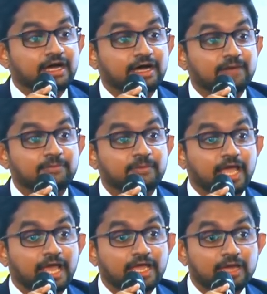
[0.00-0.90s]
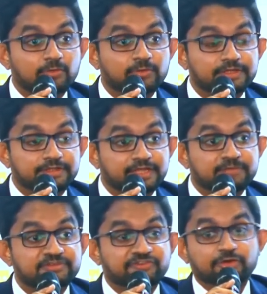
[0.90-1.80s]
who will then
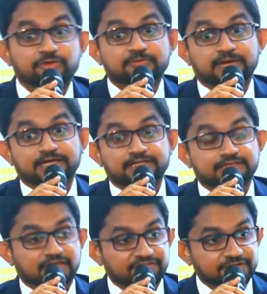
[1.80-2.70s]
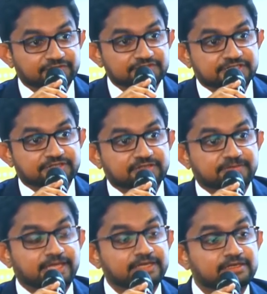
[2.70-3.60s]
be followed by the Governor of the Central
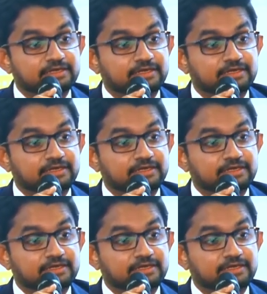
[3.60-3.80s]
Bank,